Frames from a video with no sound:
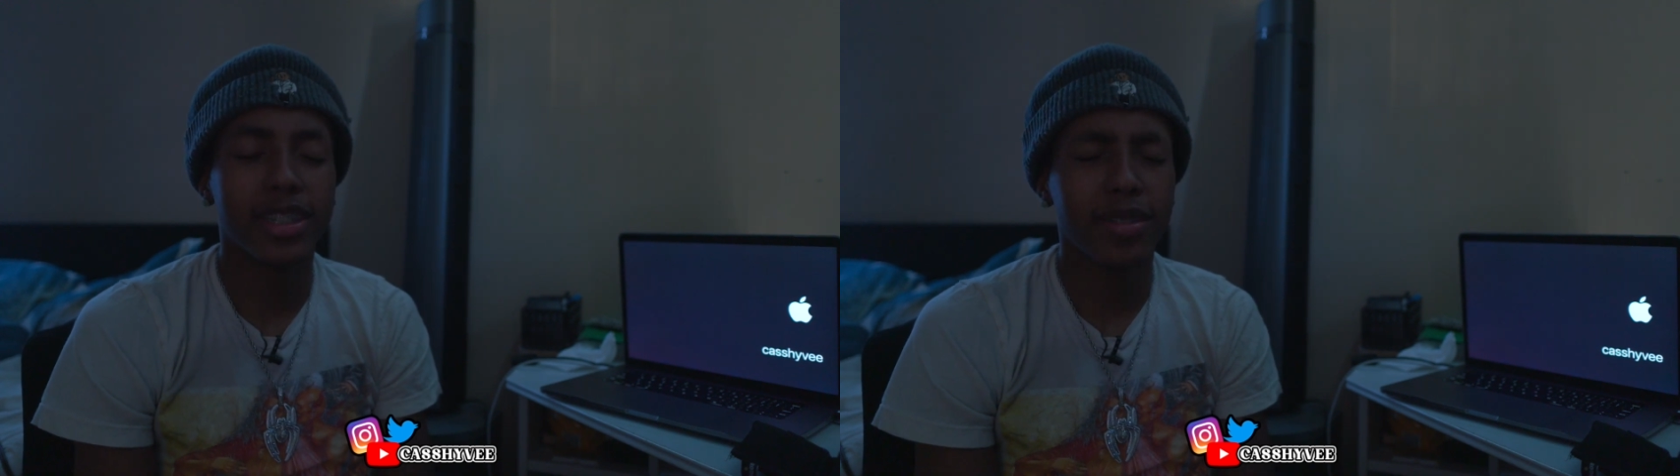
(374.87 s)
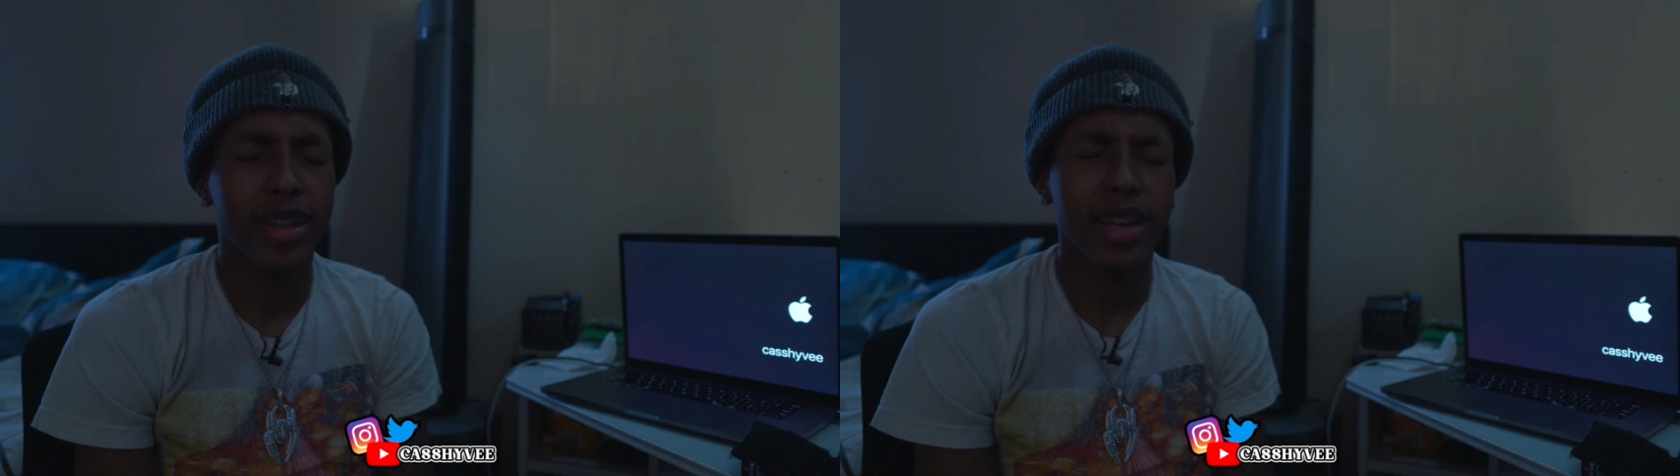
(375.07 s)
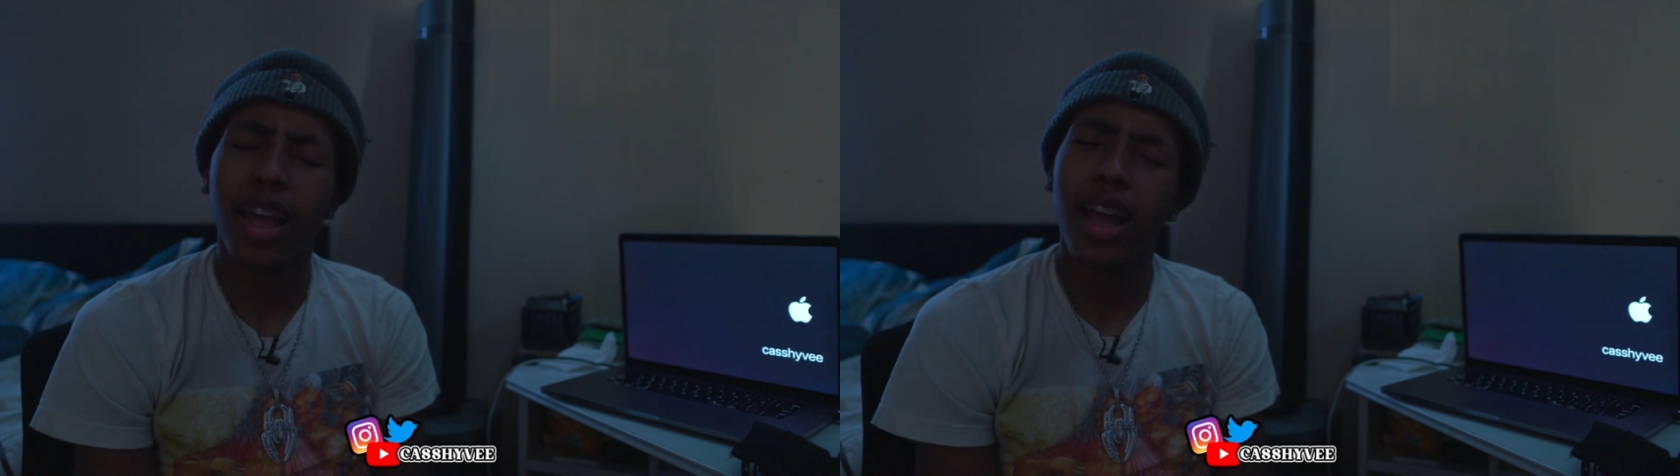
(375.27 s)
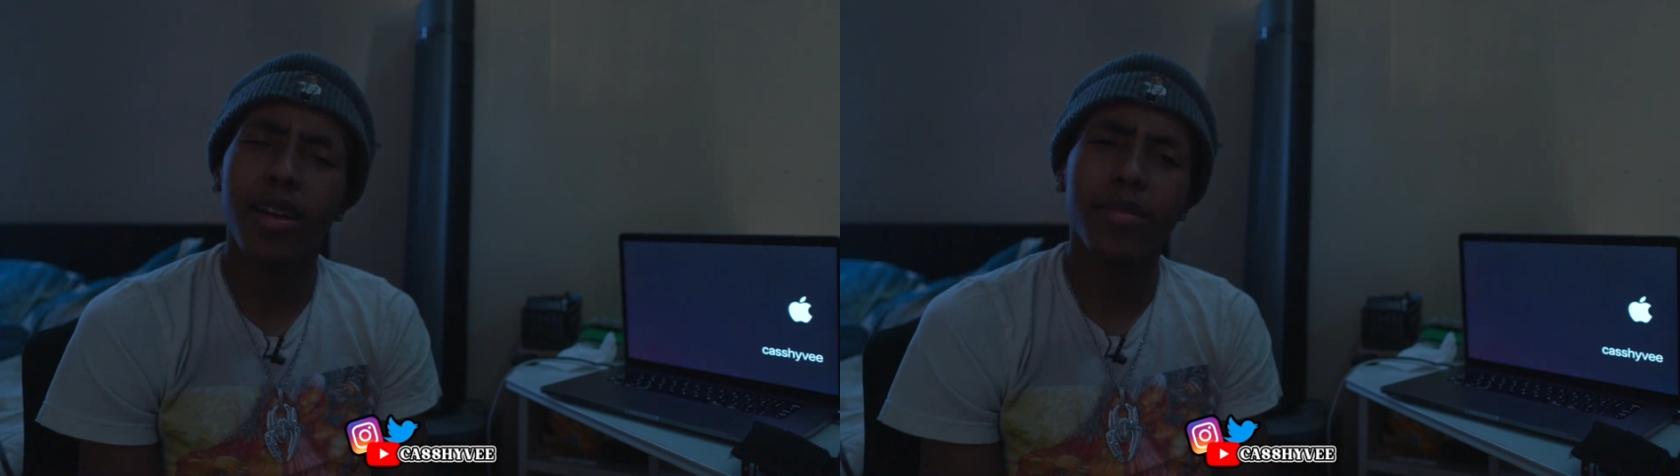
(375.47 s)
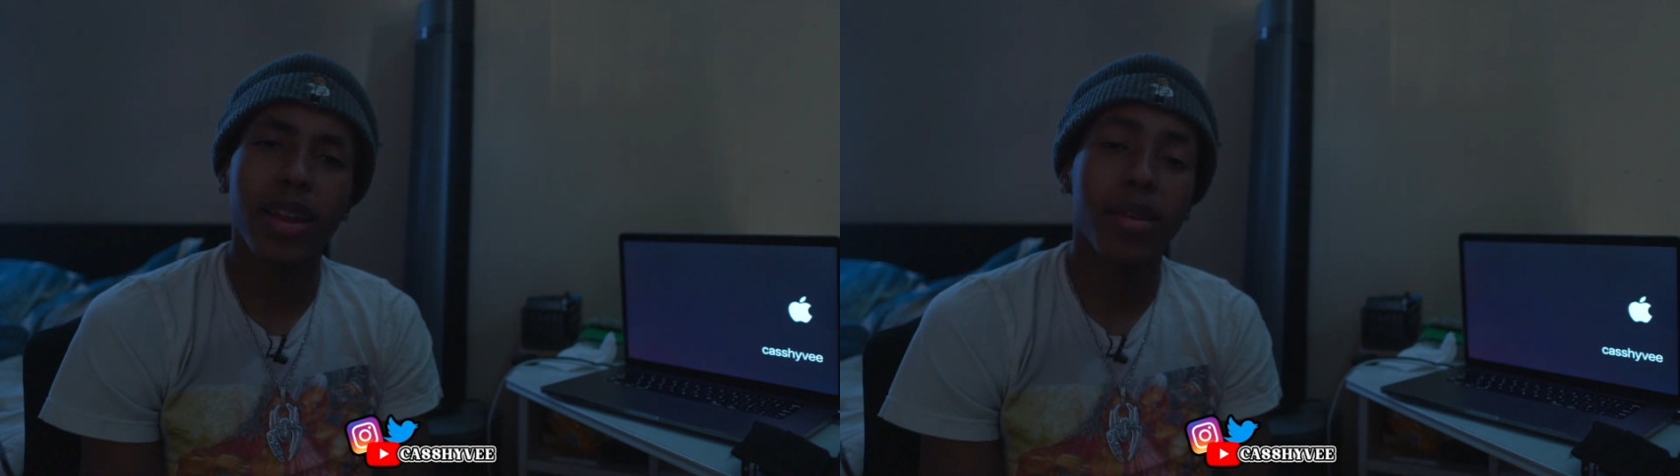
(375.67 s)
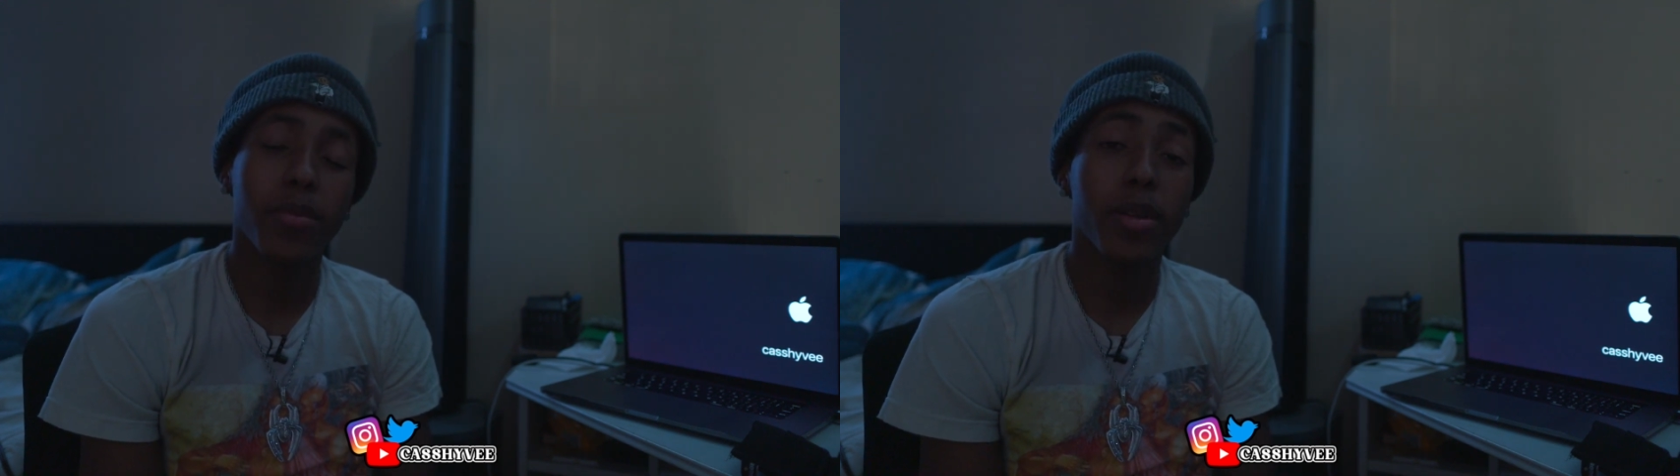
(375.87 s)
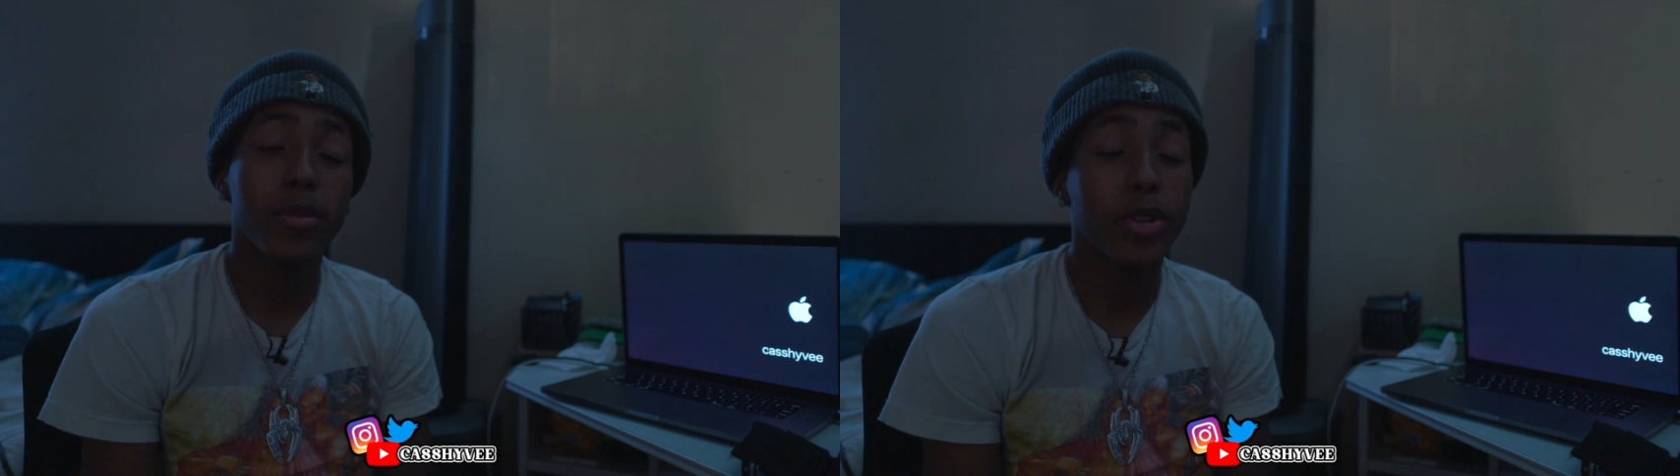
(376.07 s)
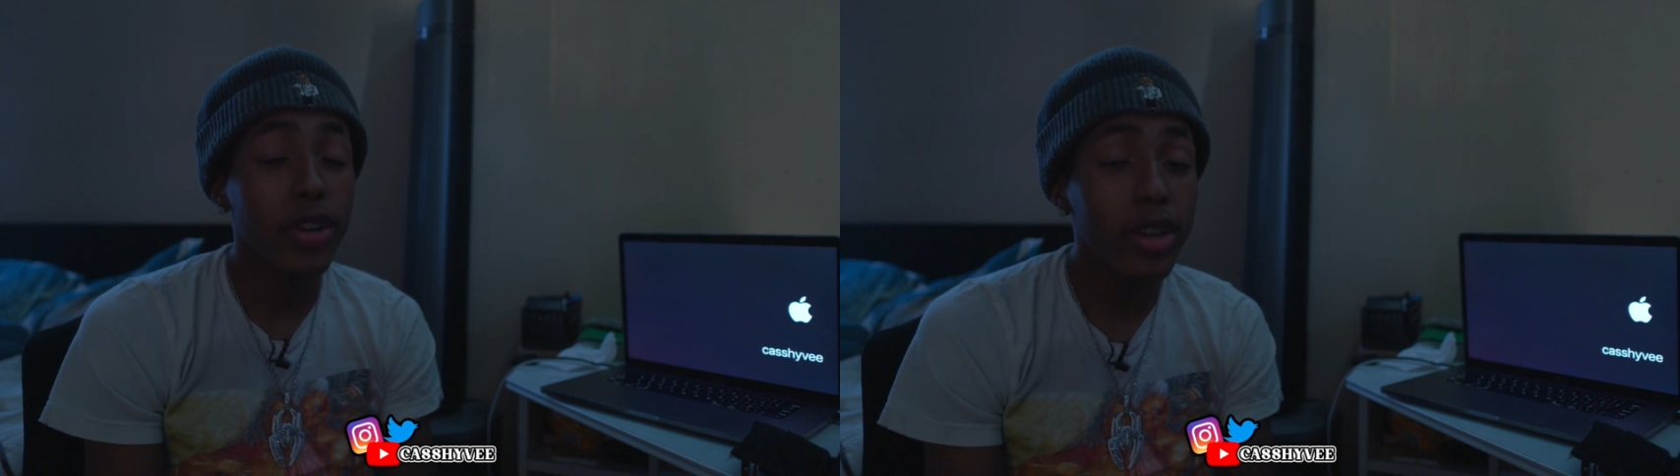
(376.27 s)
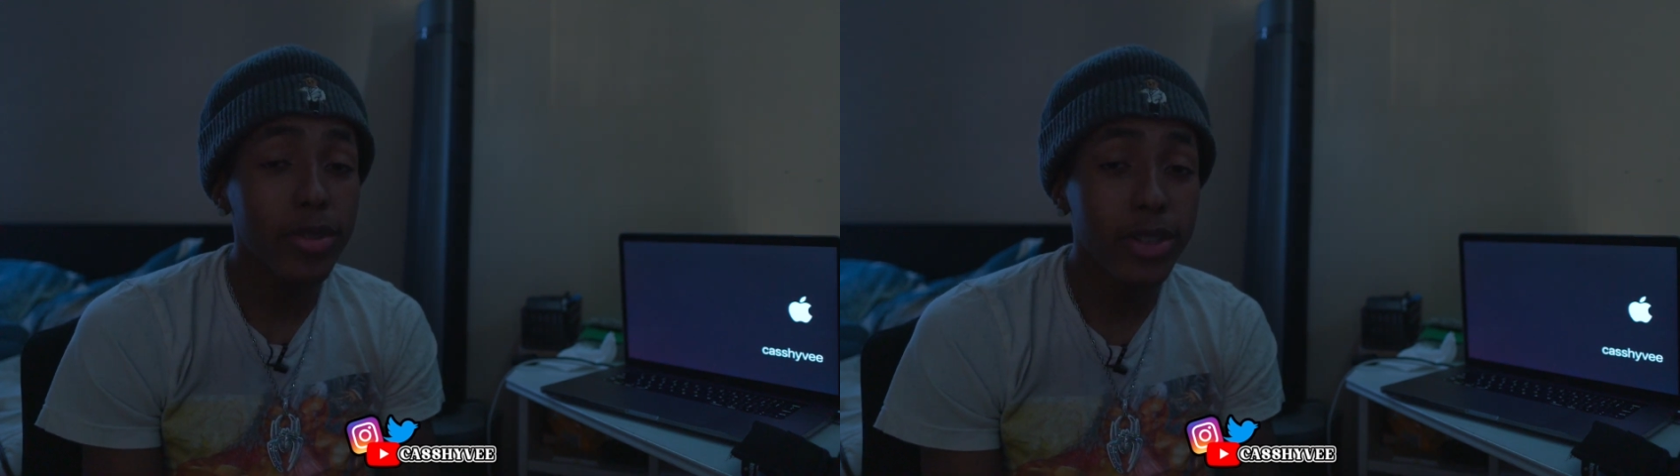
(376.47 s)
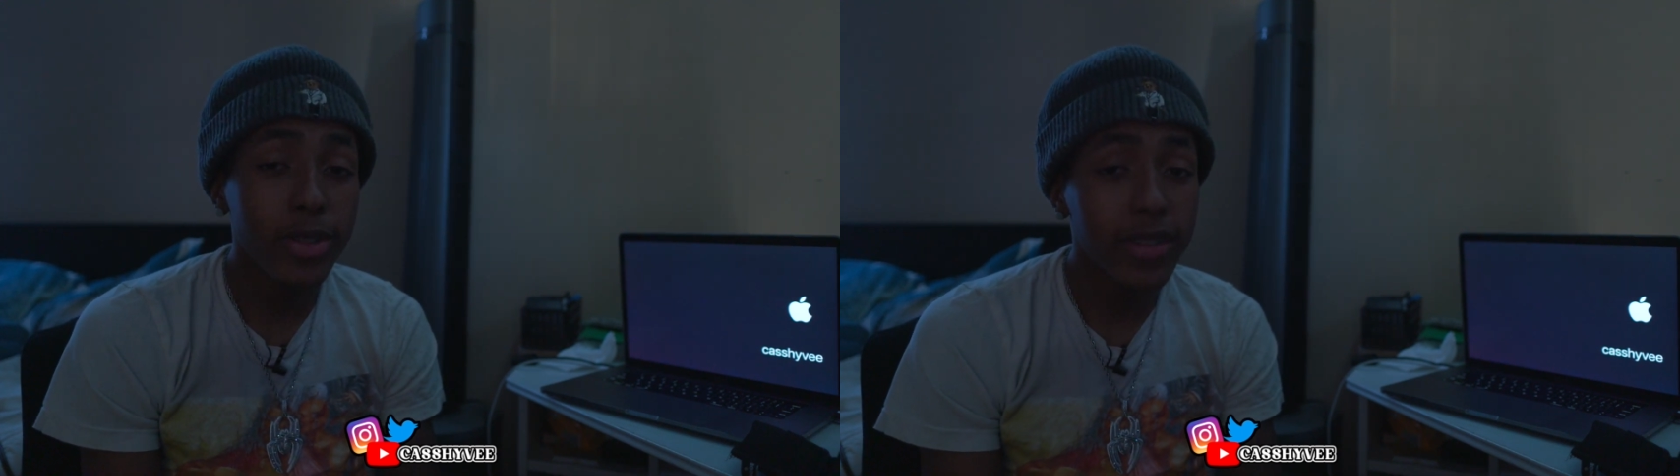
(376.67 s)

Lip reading: And like, nah, I'm not, bro. I'm agreeing with you.